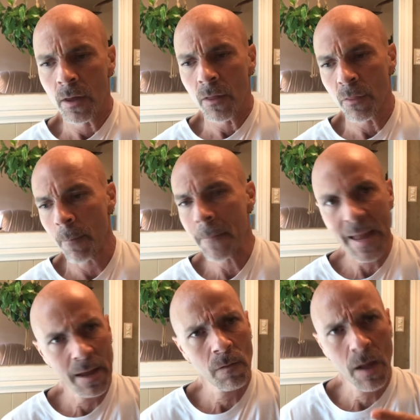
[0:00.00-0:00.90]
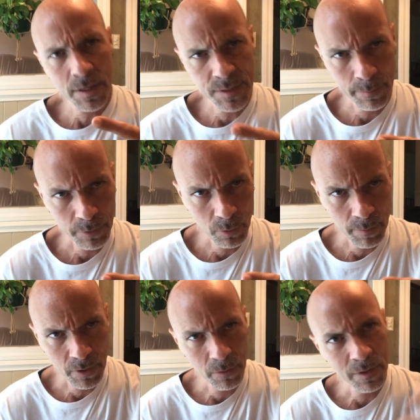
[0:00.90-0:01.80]
The male occipital
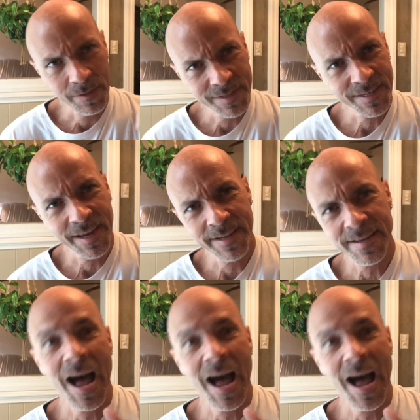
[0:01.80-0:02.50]
bone, in this case,